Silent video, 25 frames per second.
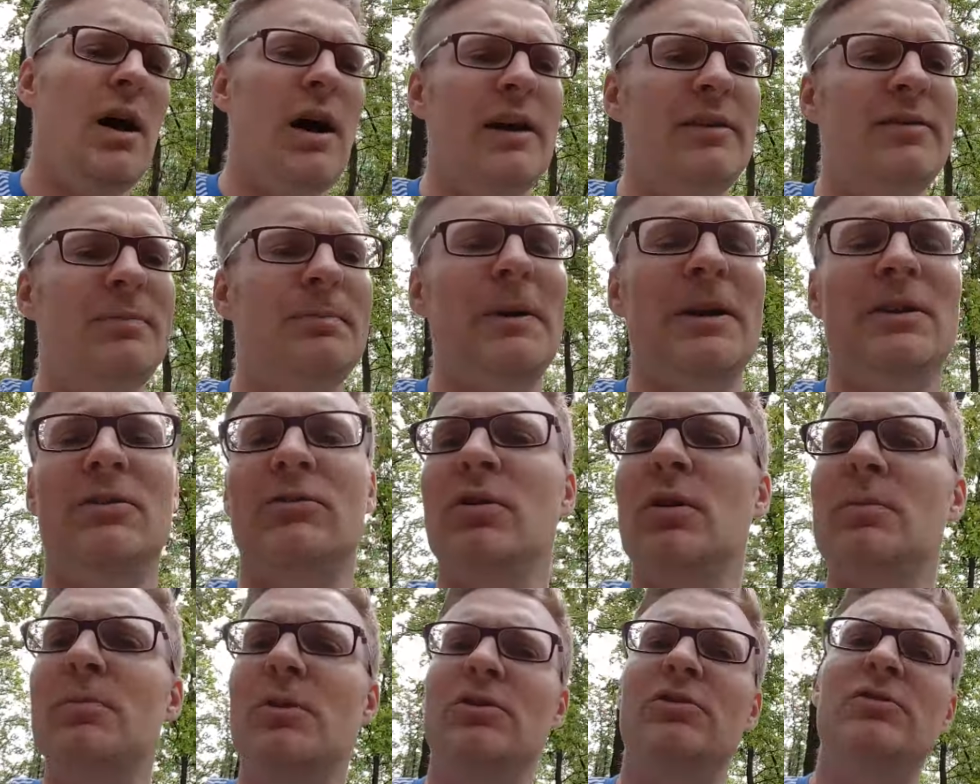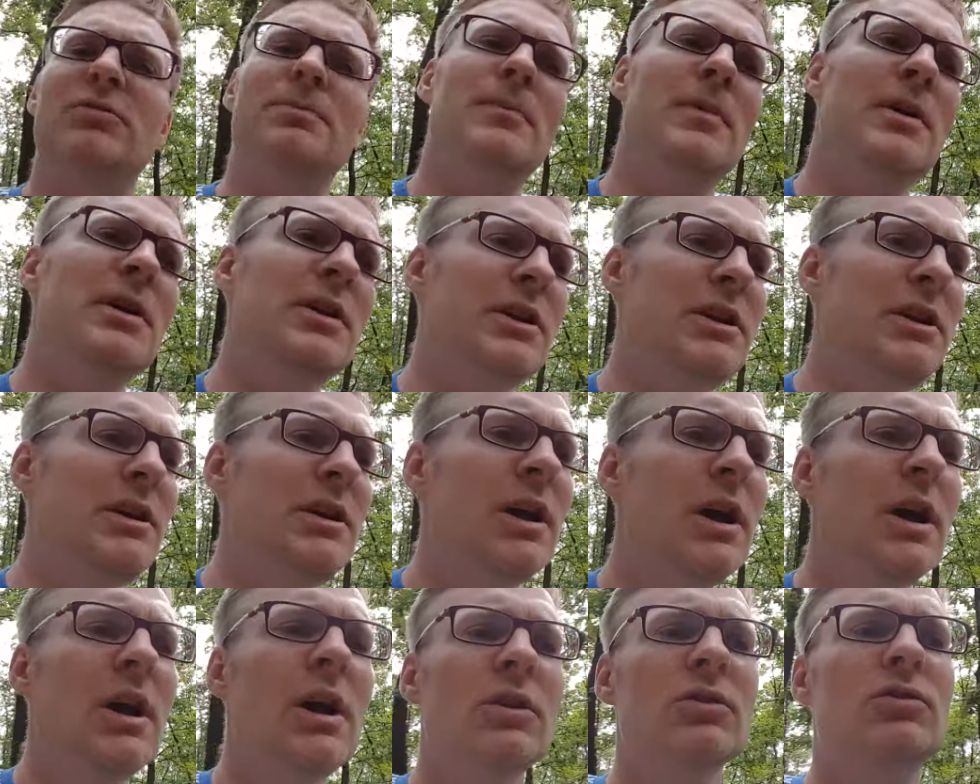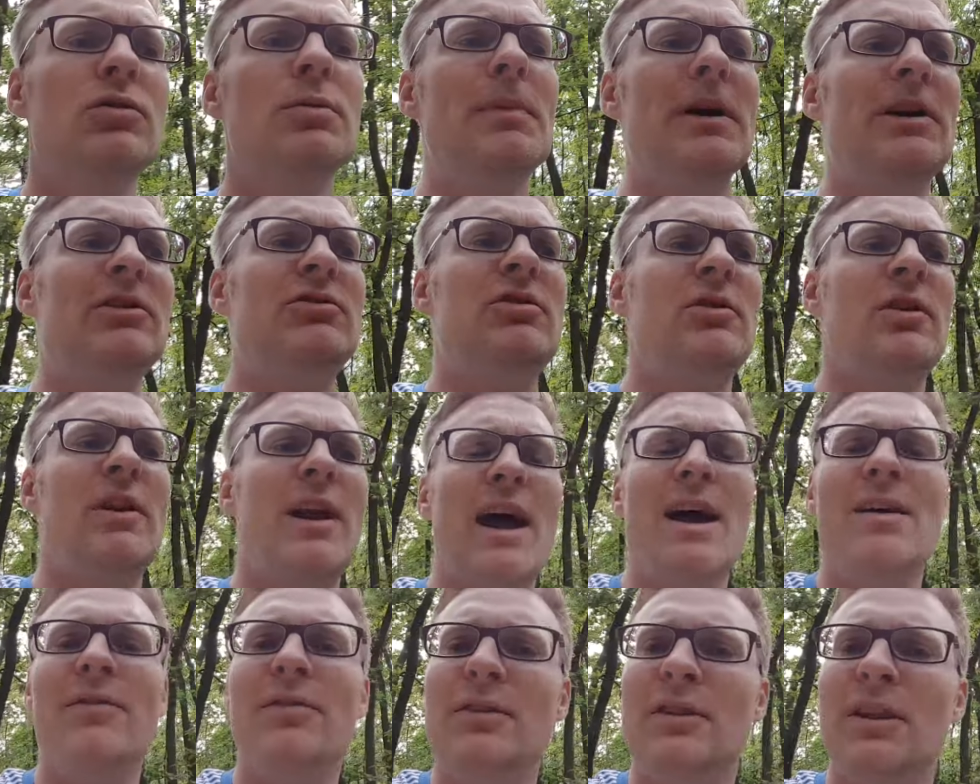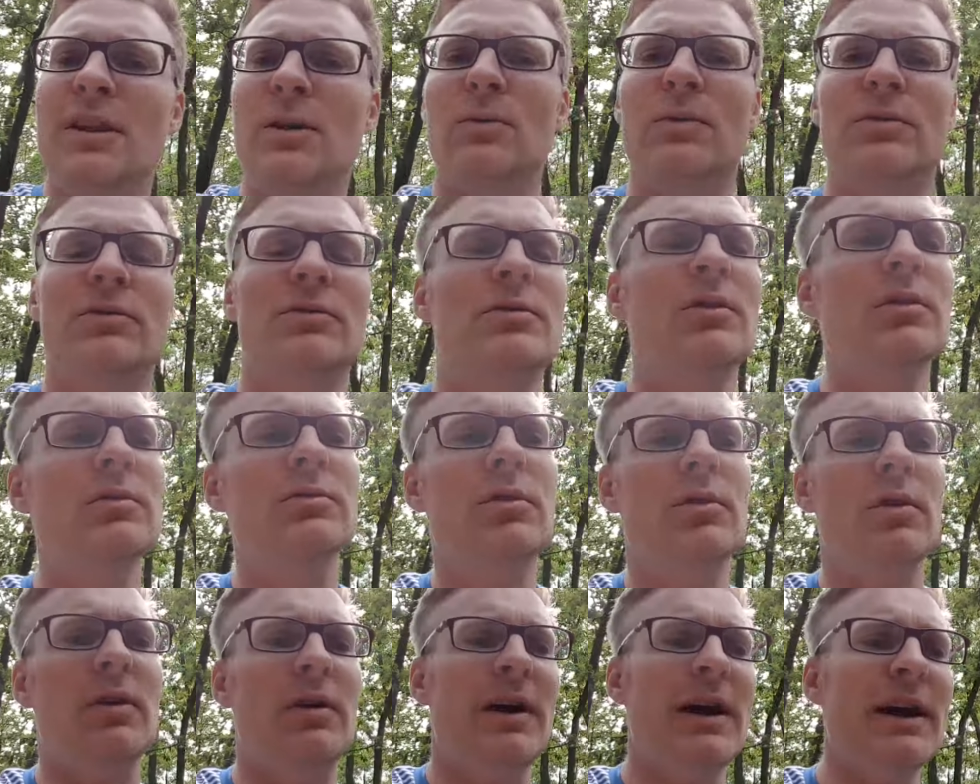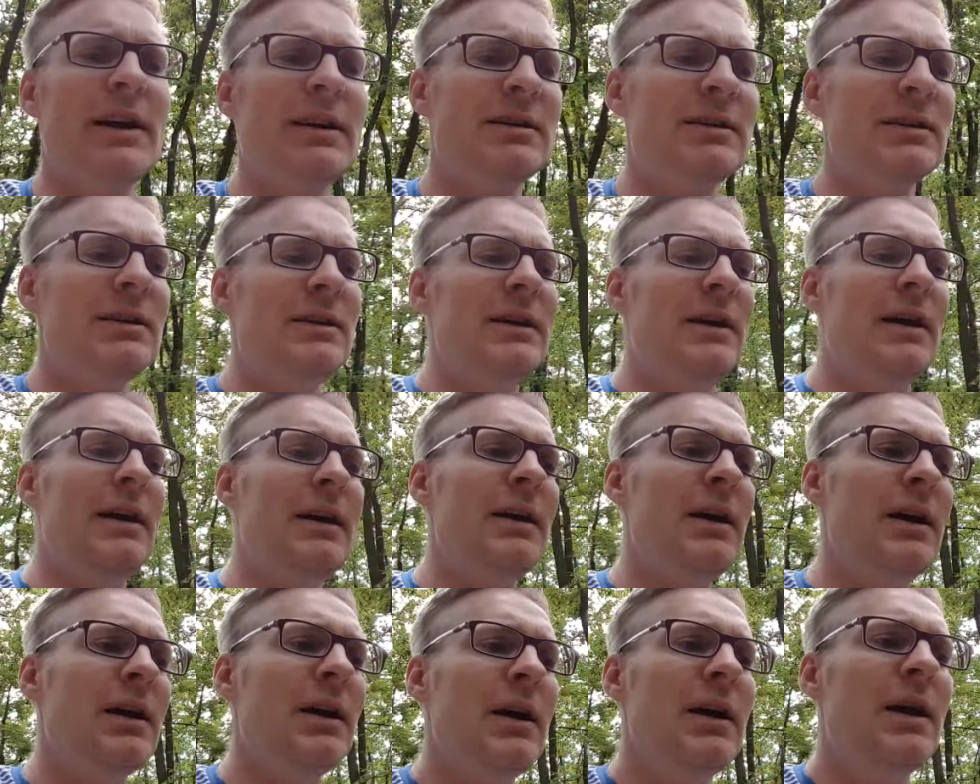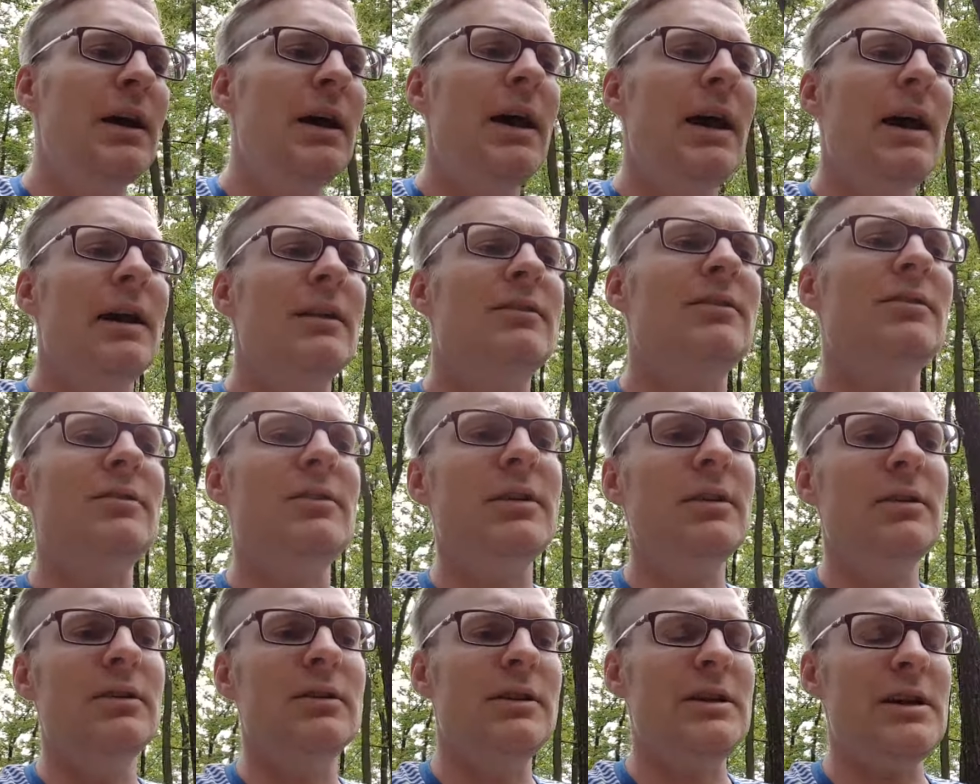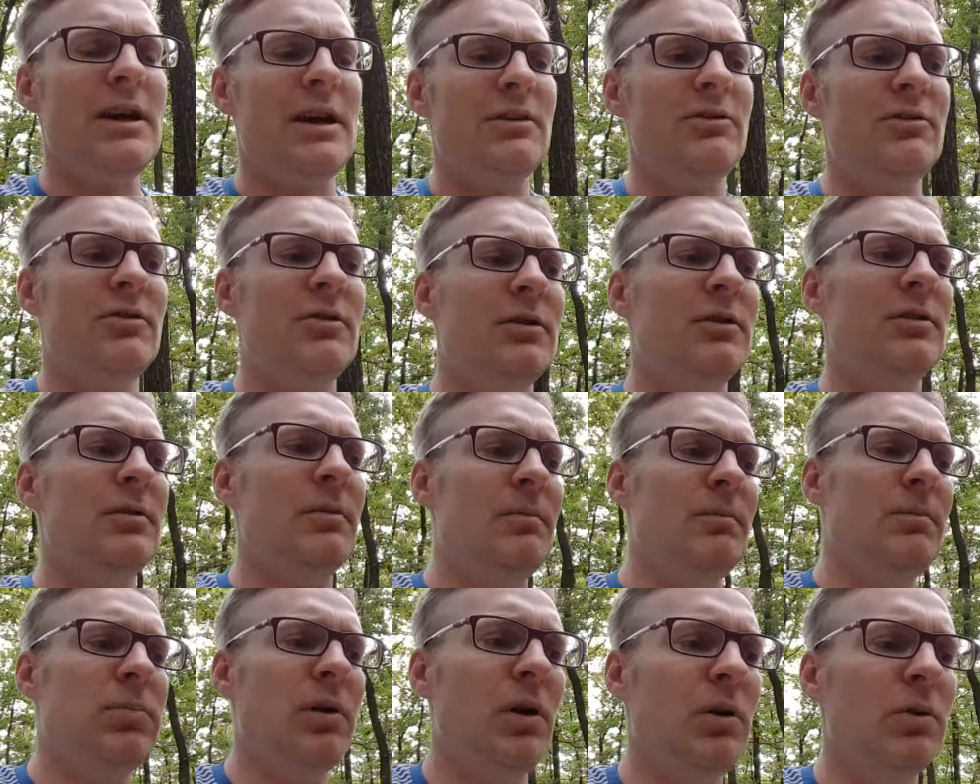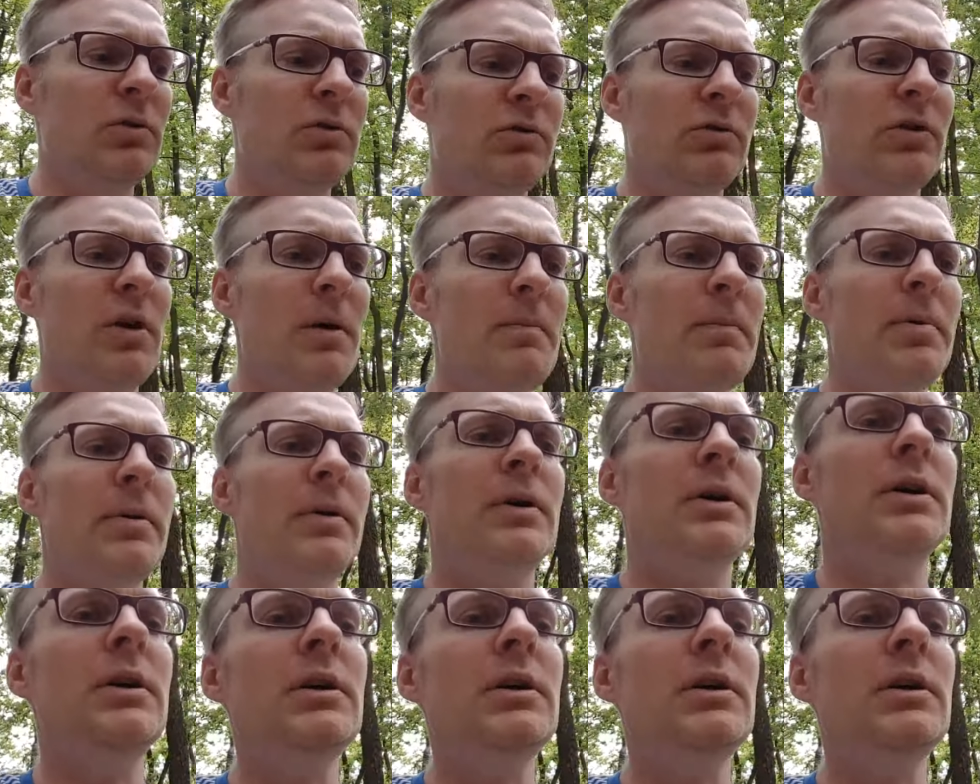spent so much money to make sure everything was done correctly, and still the engine blows up,